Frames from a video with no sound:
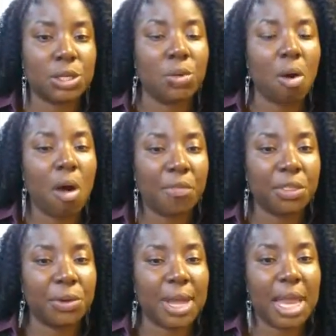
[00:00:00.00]
new
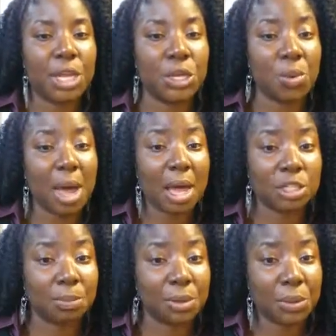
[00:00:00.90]
author, and new
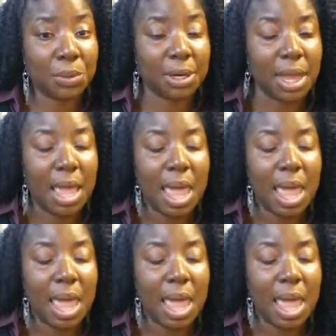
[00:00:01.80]
entrepreneur,